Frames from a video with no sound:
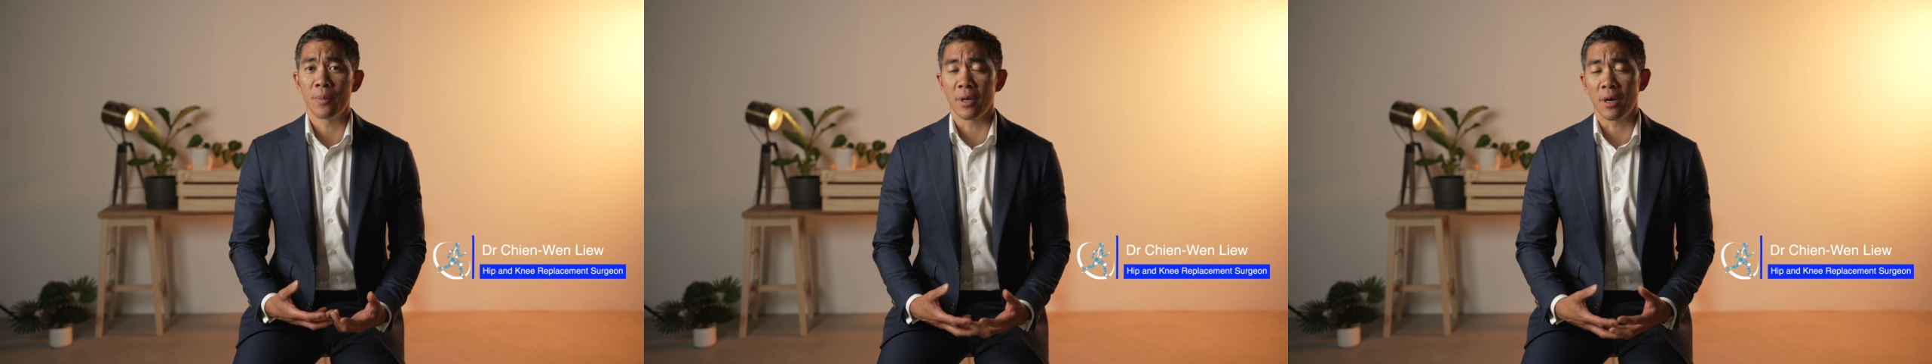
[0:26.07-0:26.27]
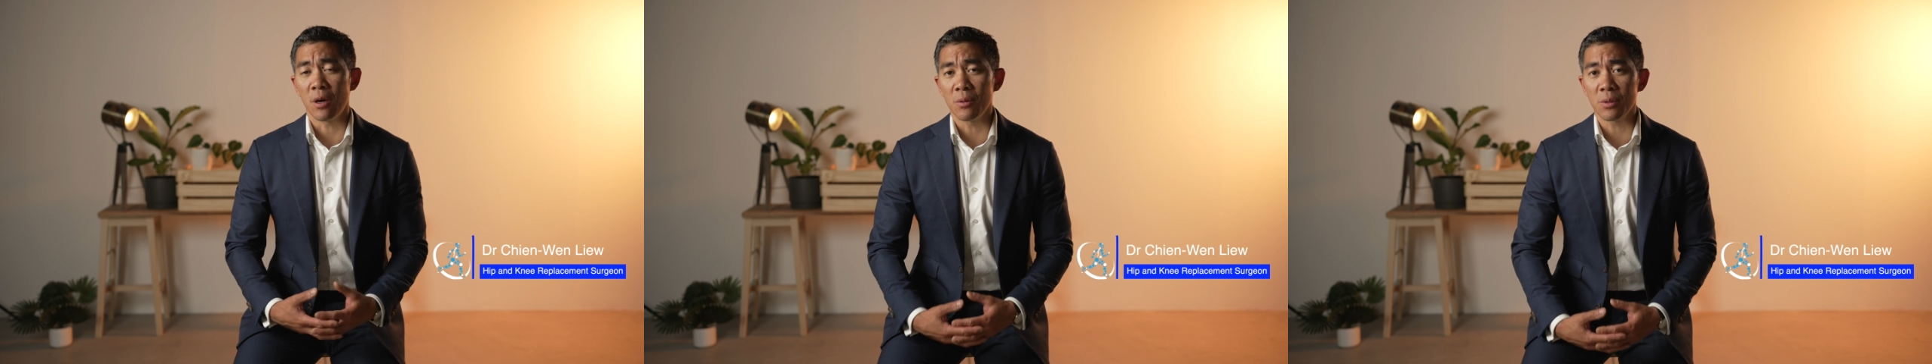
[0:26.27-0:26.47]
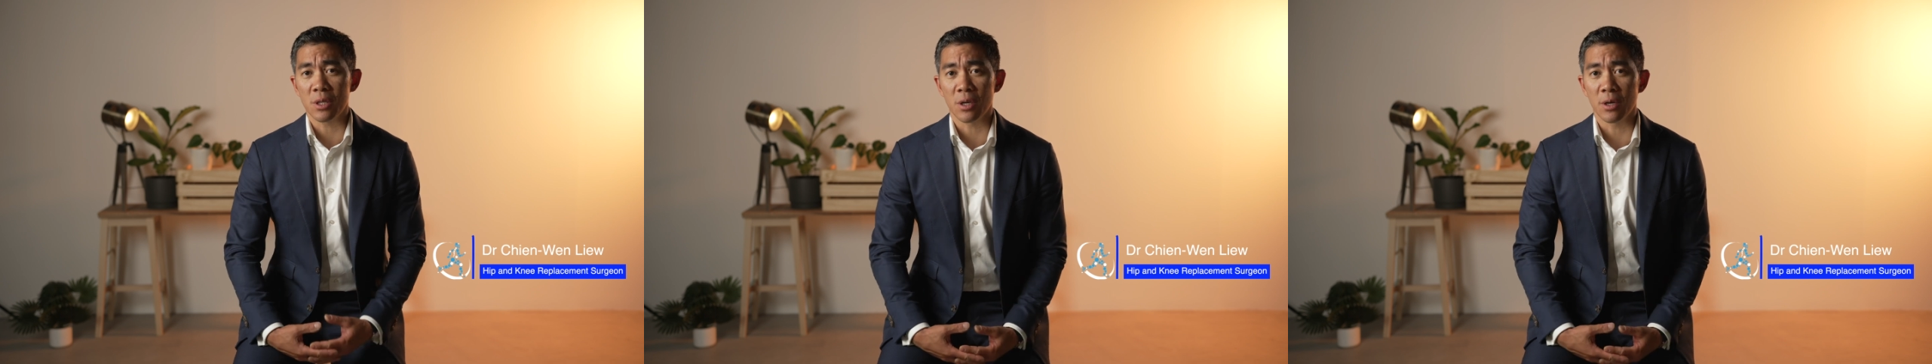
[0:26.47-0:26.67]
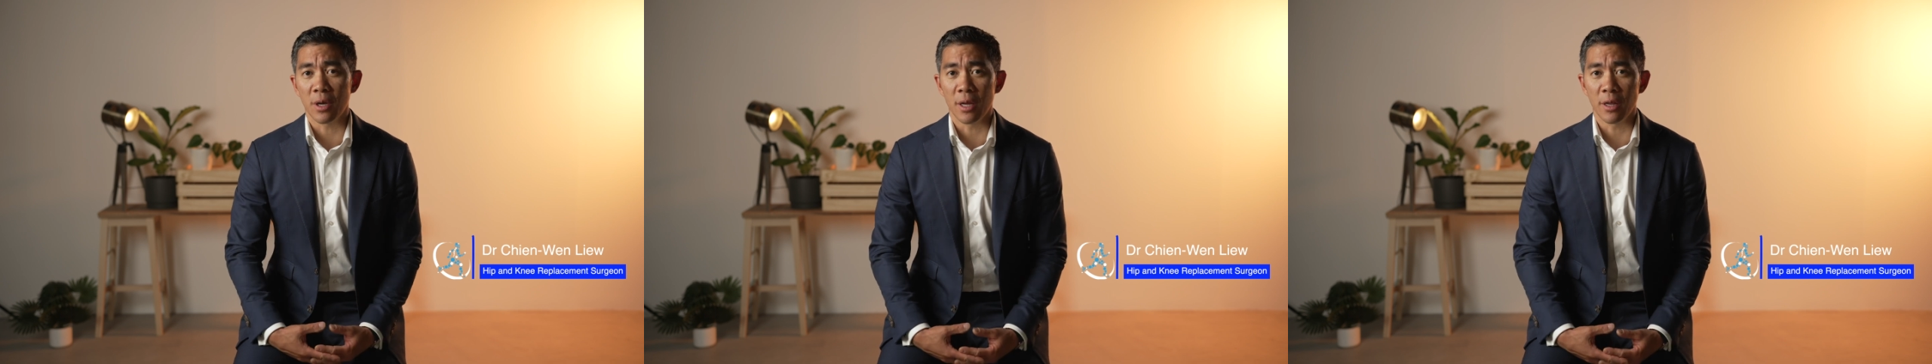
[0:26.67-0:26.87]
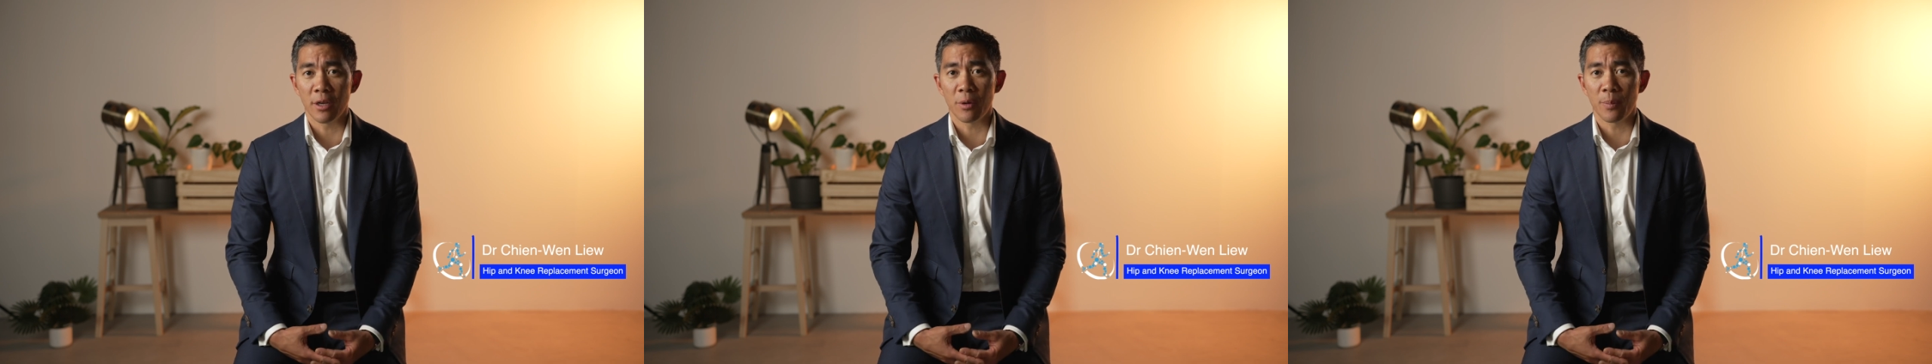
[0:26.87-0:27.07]
but also
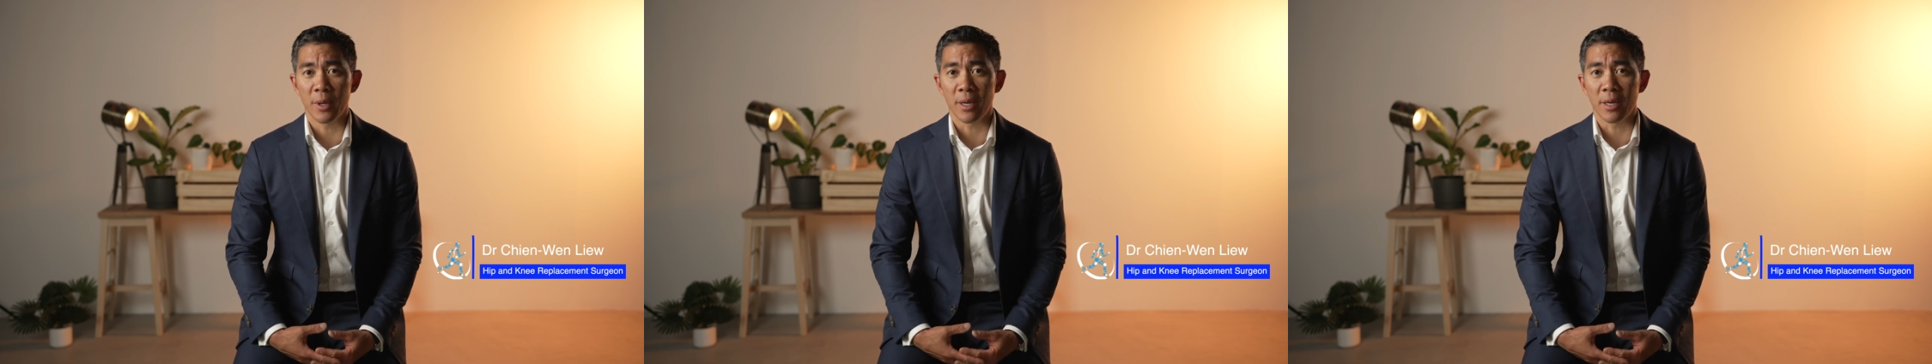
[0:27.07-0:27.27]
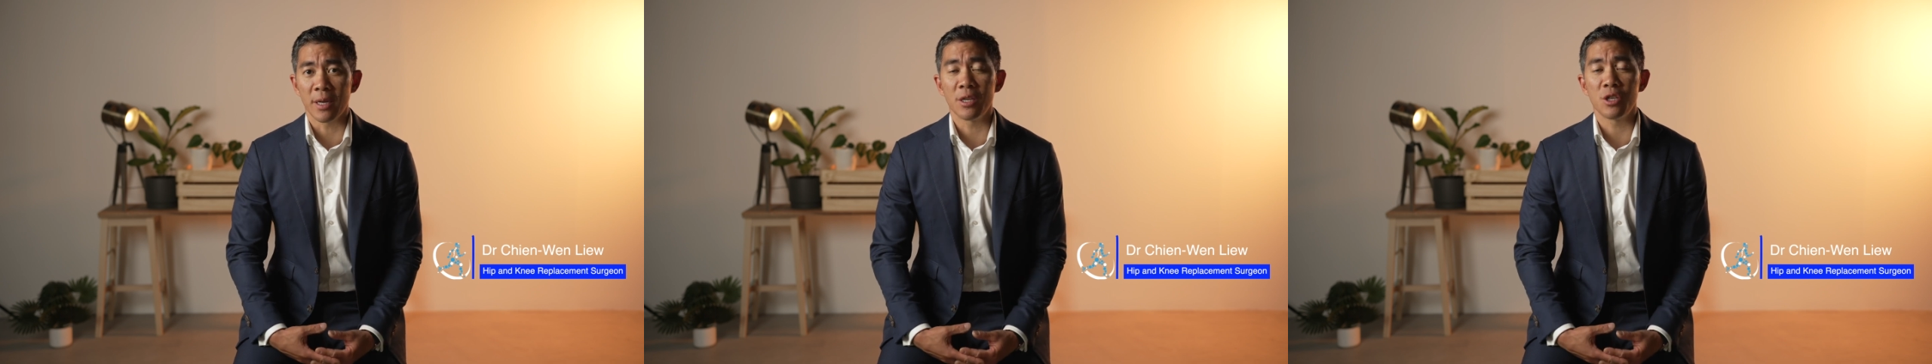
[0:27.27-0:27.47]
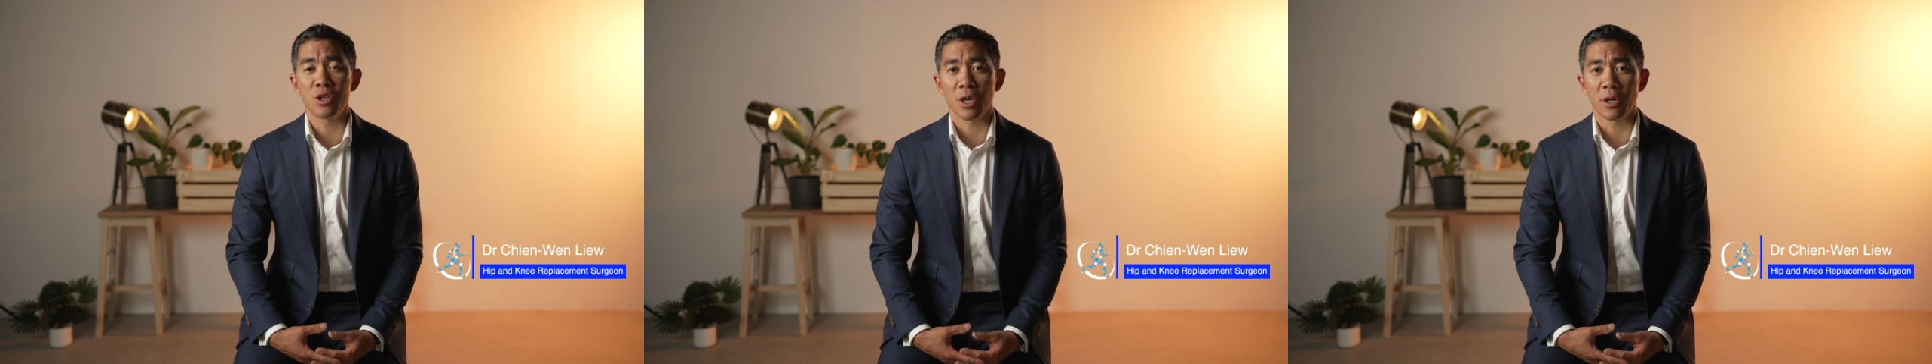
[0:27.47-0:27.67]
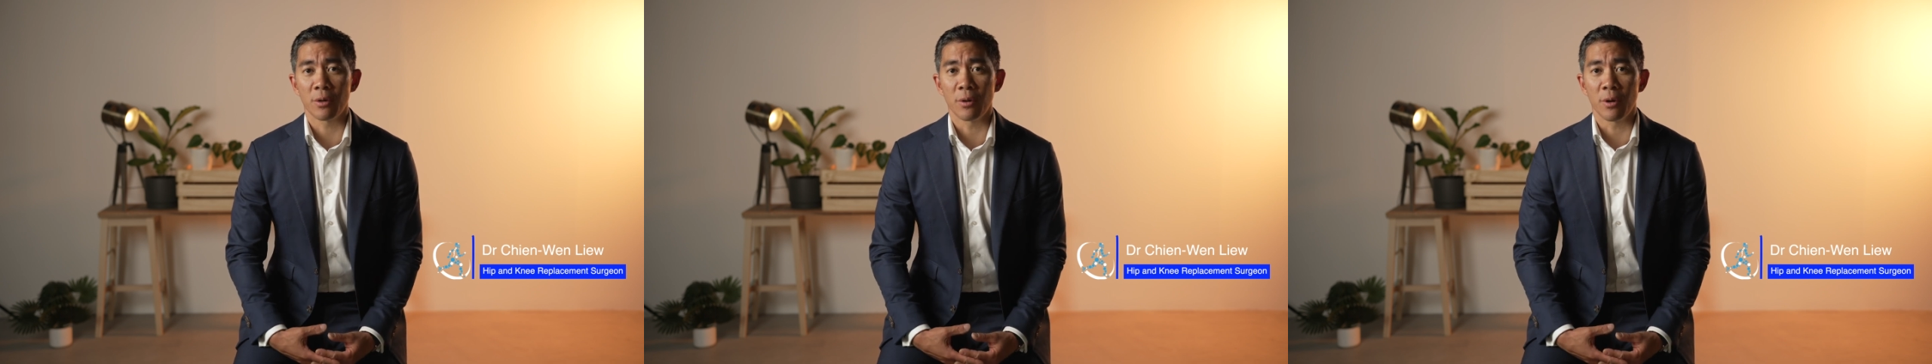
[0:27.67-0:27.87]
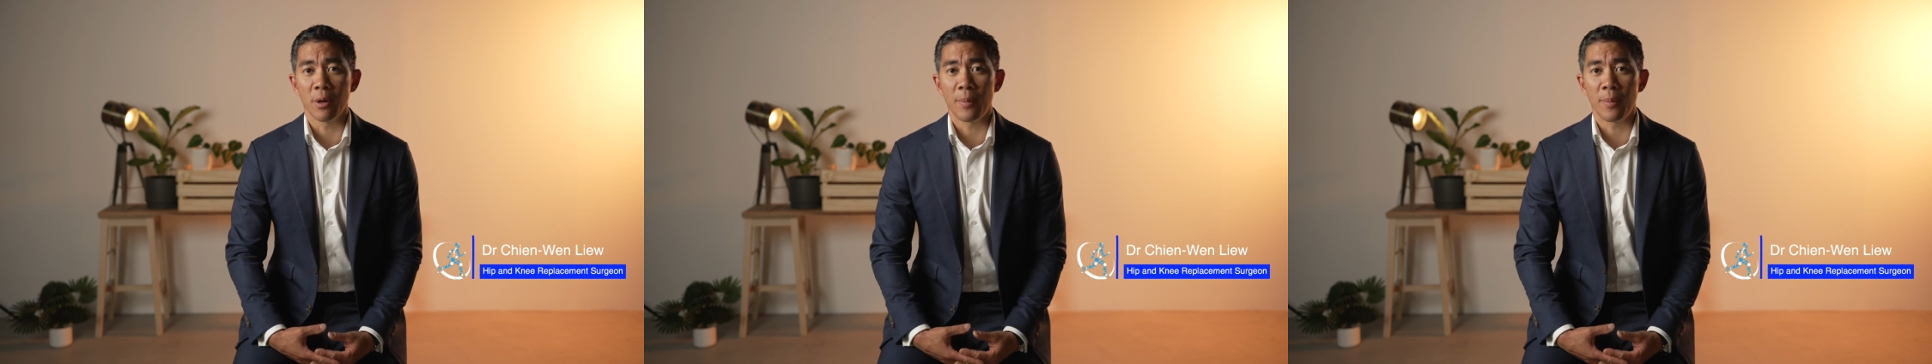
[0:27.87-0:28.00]
a little bit in general